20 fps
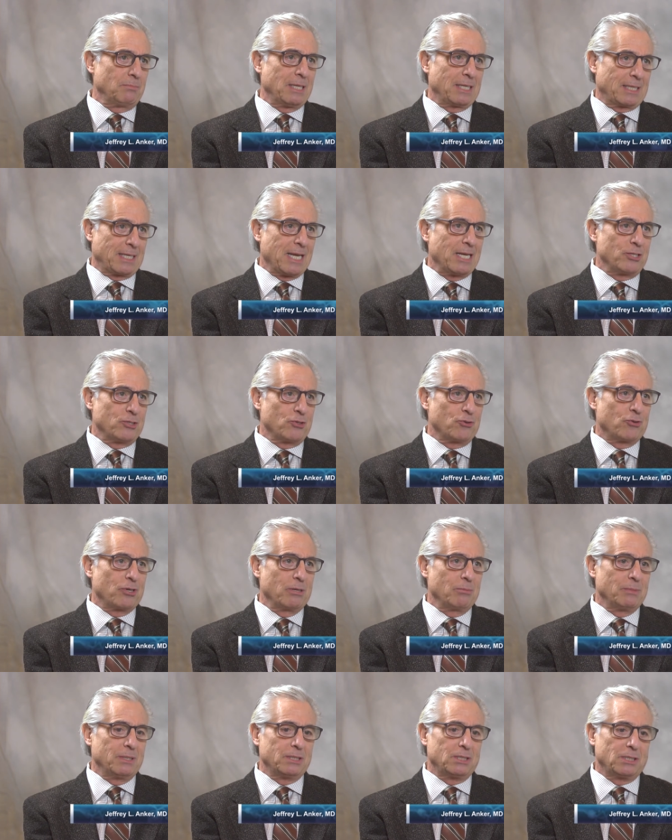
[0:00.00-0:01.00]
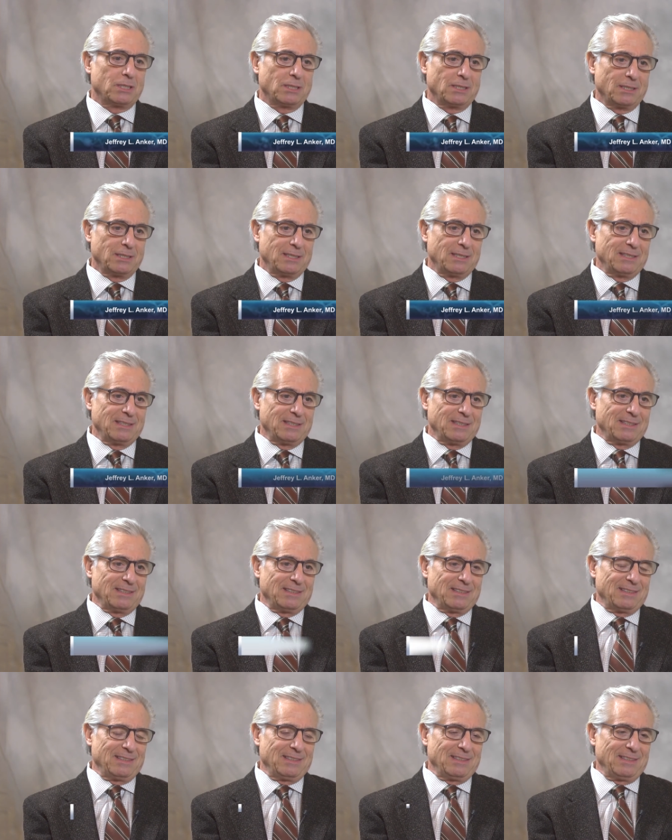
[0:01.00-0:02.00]
medication treatments,
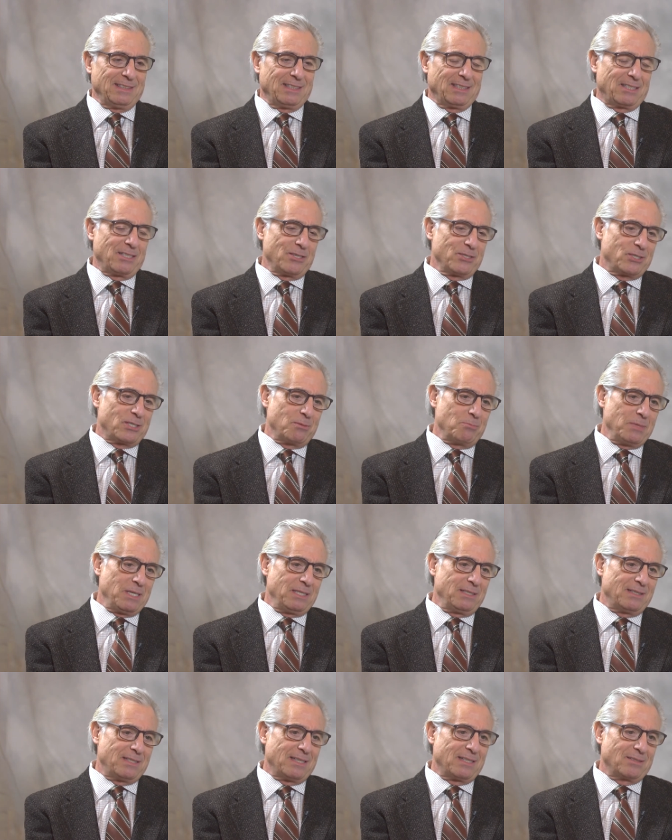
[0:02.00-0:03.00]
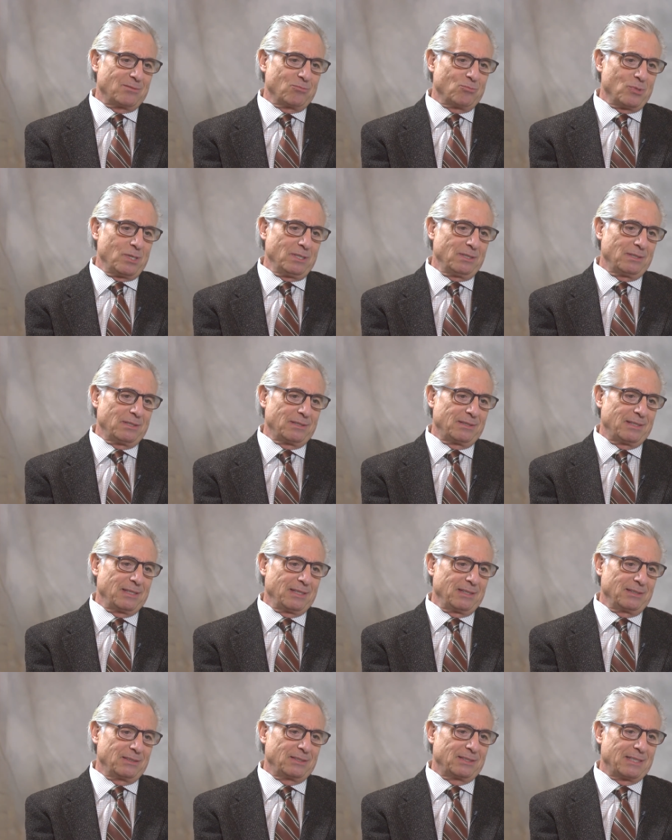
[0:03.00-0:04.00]
it occurs to me that one of the
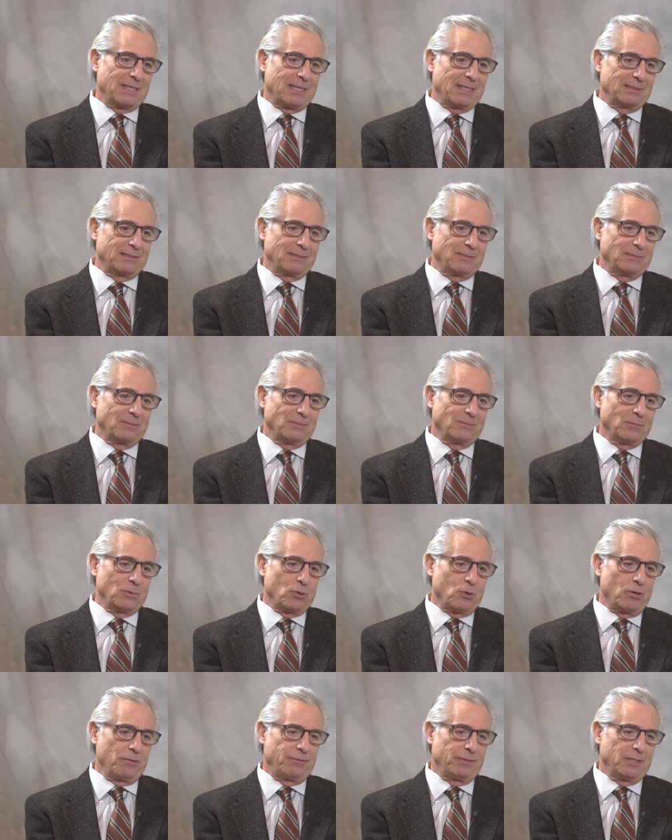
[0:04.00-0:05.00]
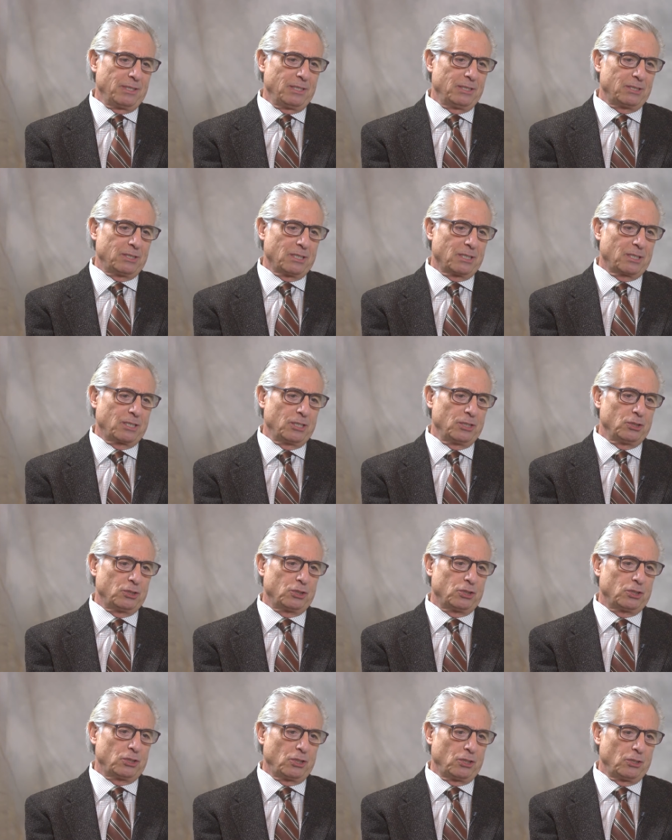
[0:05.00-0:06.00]
things that often is a
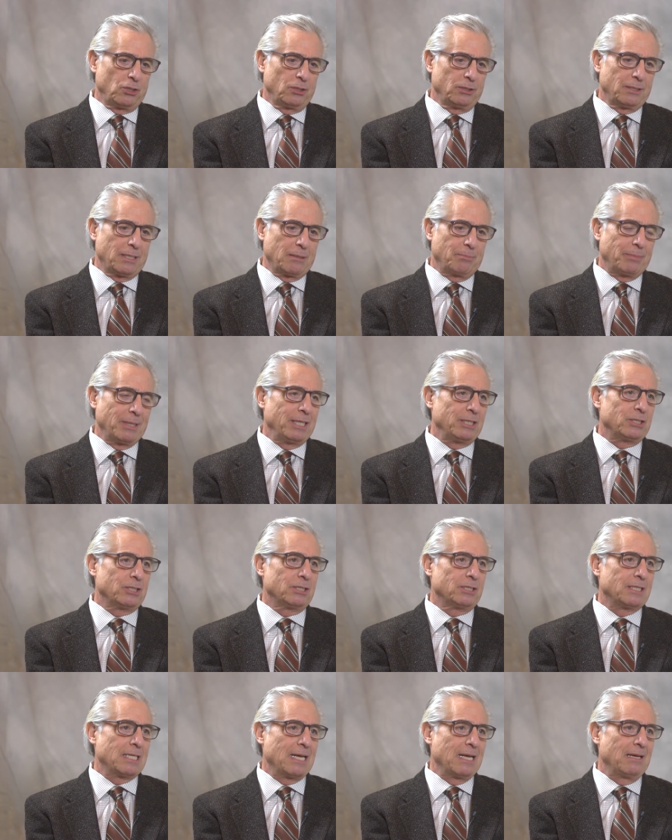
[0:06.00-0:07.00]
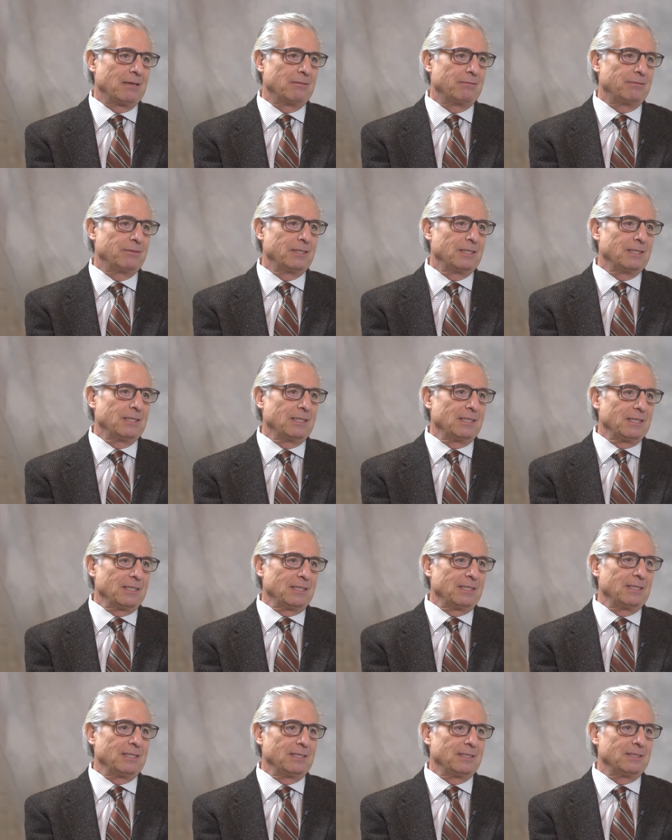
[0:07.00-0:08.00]
concern that patients have
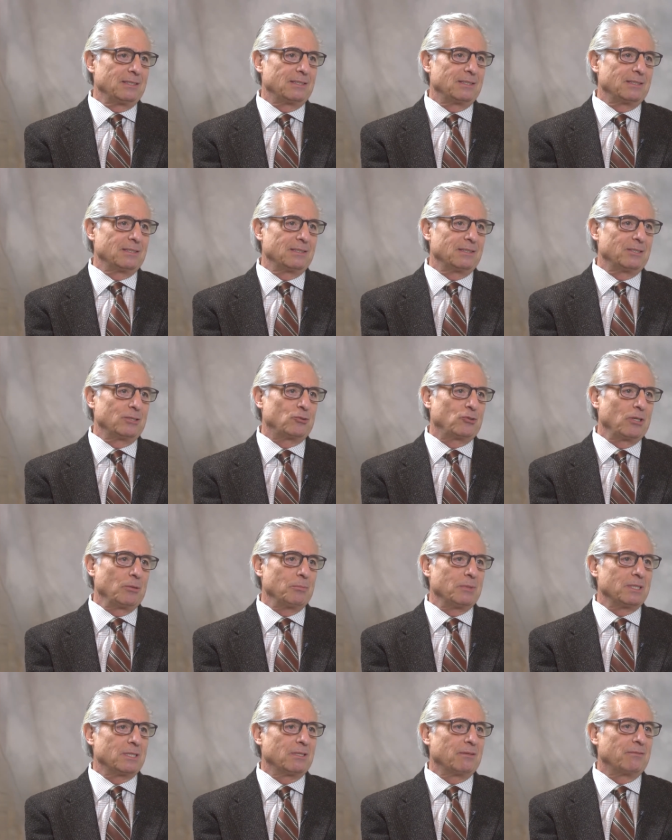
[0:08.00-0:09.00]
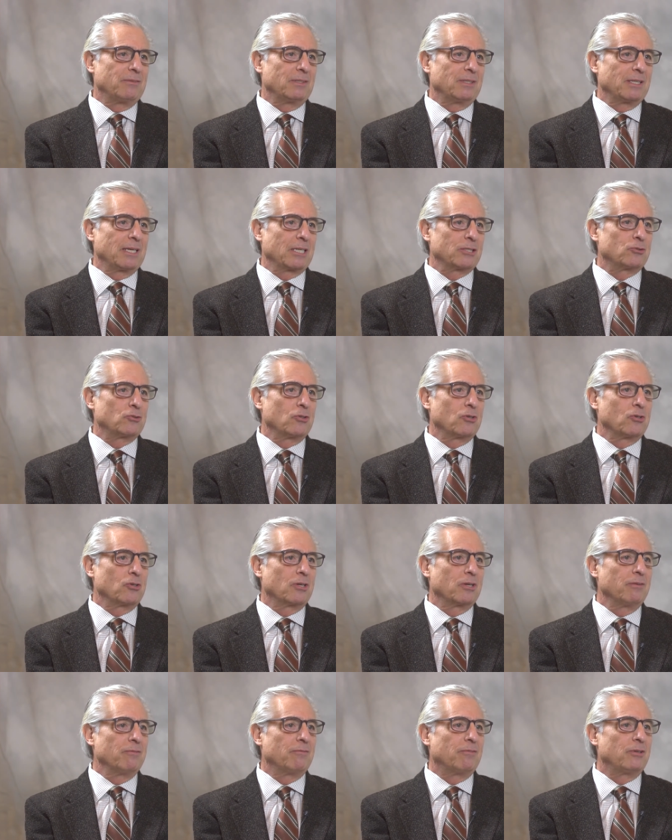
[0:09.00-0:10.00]
is the treatment of
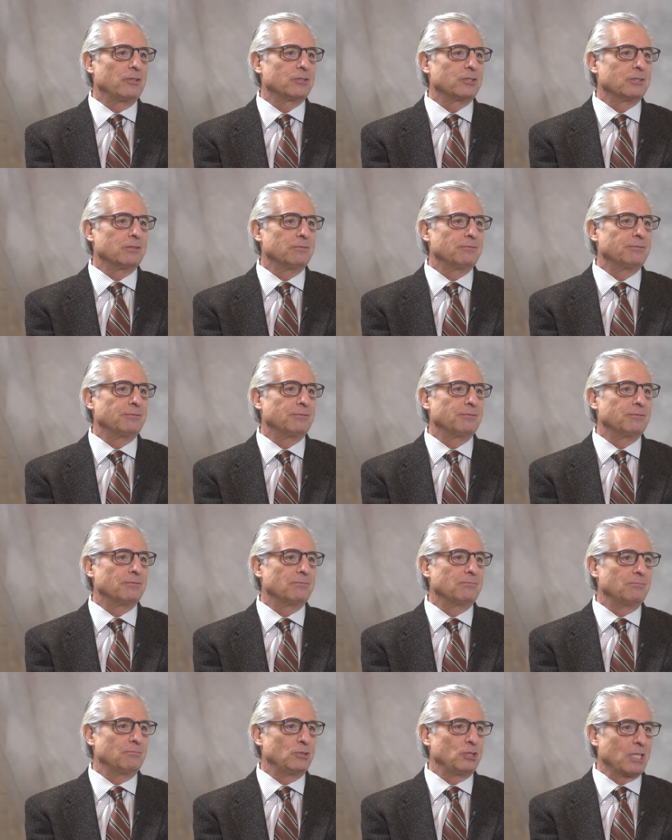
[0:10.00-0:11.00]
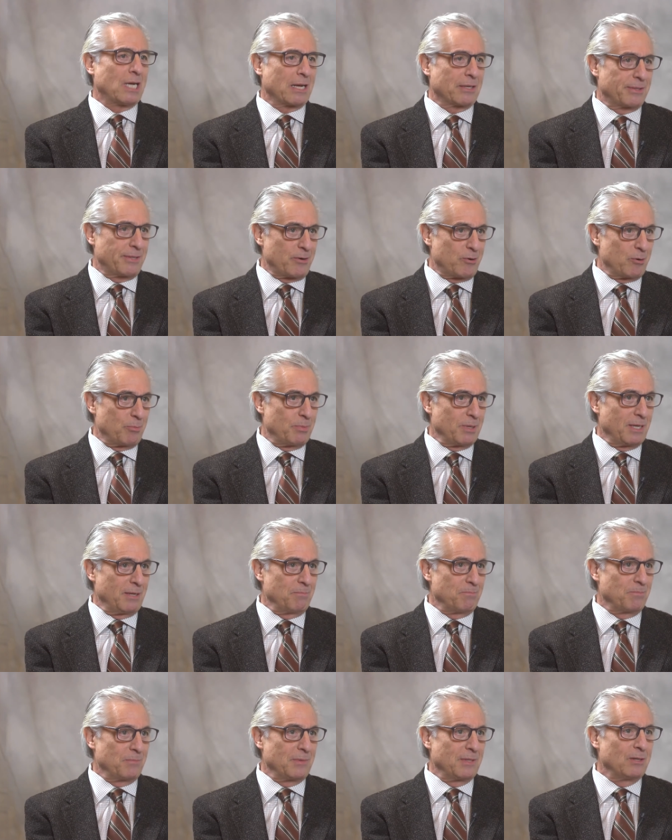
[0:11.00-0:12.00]
electroconvulsive shock therapy,
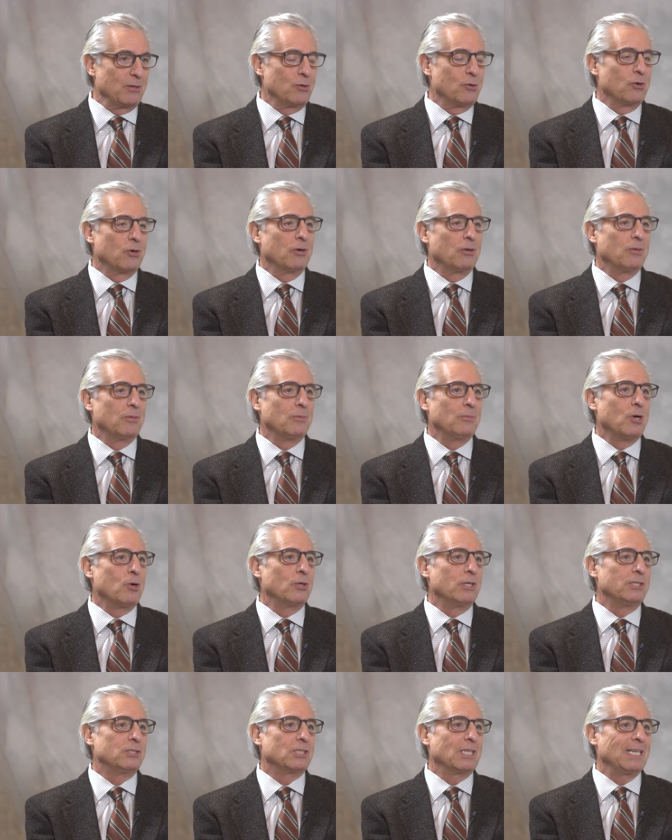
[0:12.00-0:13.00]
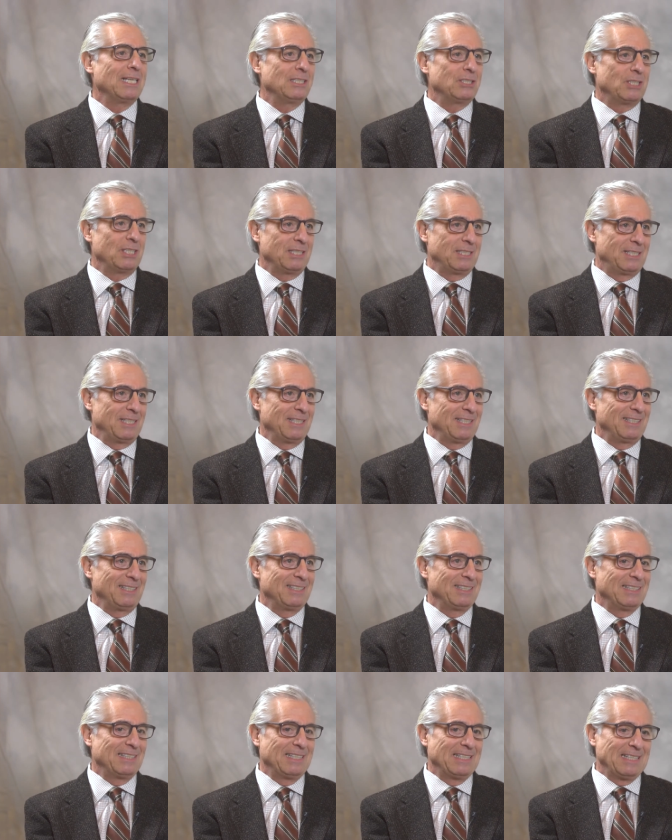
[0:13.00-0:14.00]
or known as ECT.
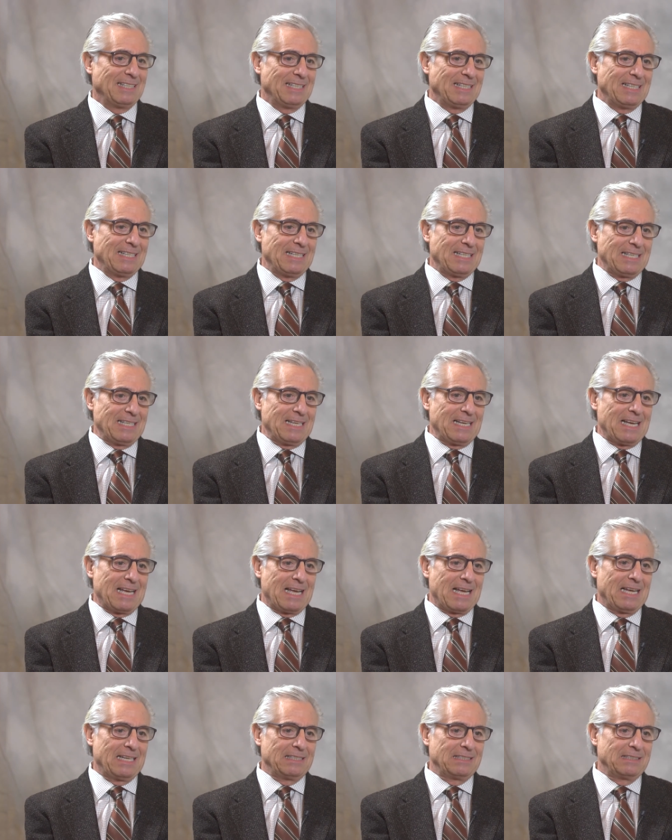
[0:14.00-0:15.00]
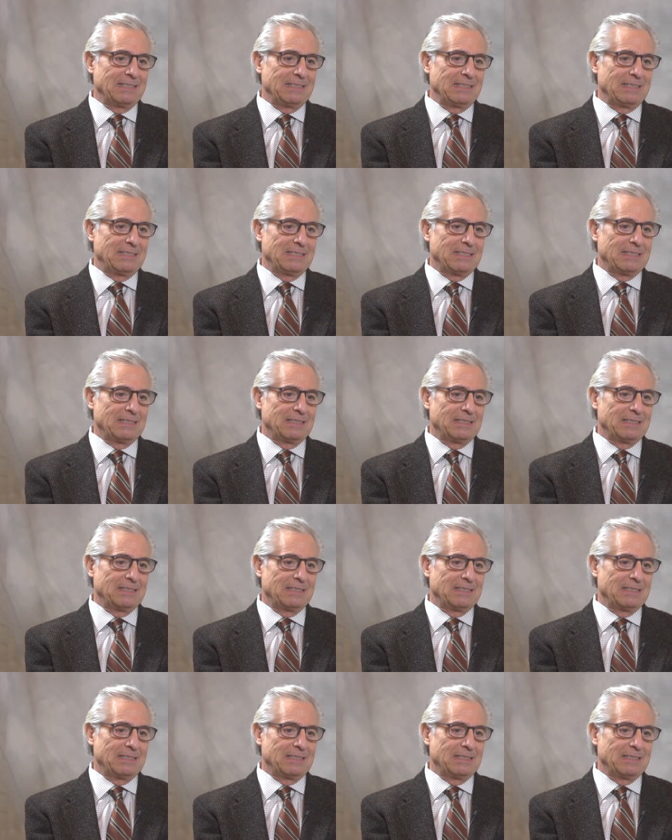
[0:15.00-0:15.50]
And